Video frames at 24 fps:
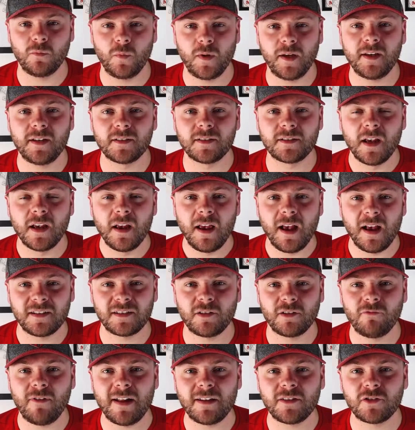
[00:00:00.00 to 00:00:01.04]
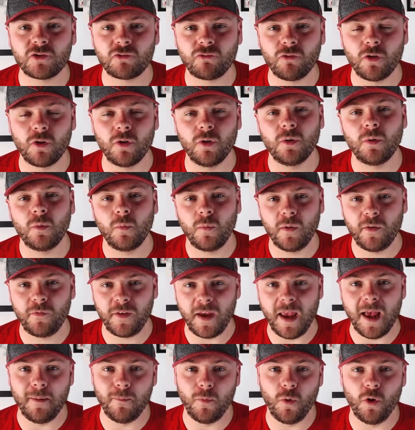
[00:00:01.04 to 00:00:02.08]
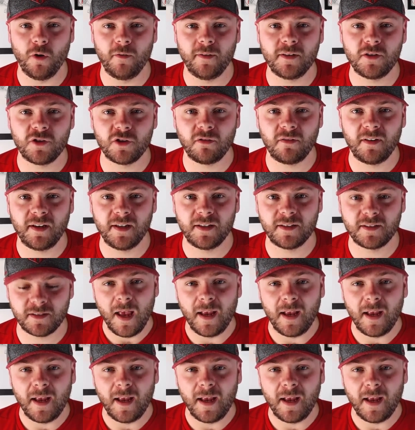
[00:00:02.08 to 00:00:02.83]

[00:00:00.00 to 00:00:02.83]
weeks, as the Reds struggle with yet more injuries.